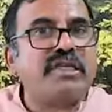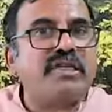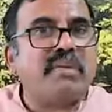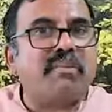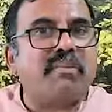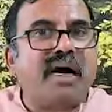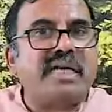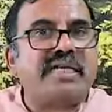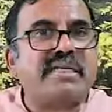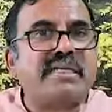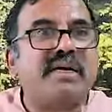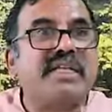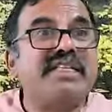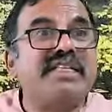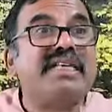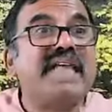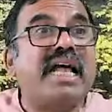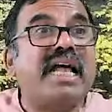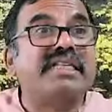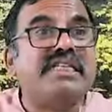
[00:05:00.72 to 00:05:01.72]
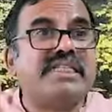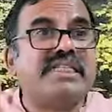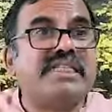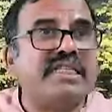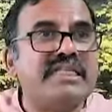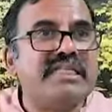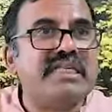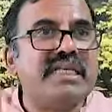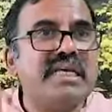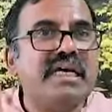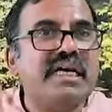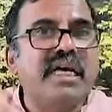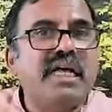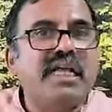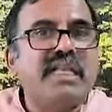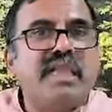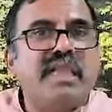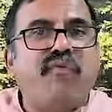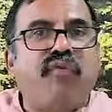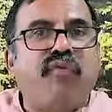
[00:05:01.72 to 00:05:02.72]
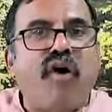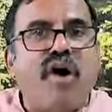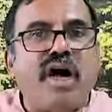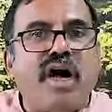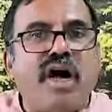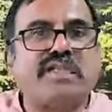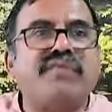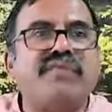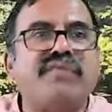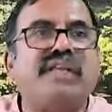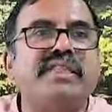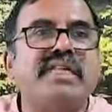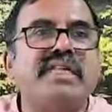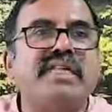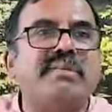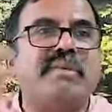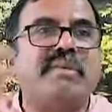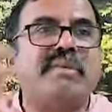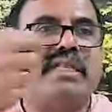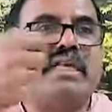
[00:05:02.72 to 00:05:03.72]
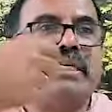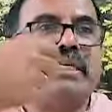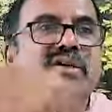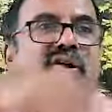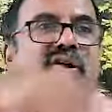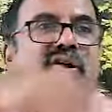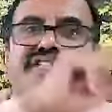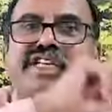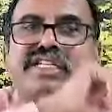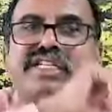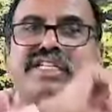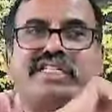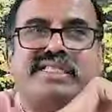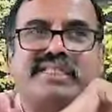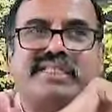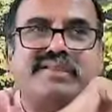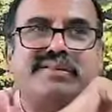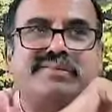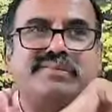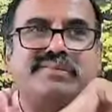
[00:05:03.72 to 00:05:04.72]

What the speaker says: in the Bahya Samadhi is existence. The focus of Antar Samadhi is consciousness.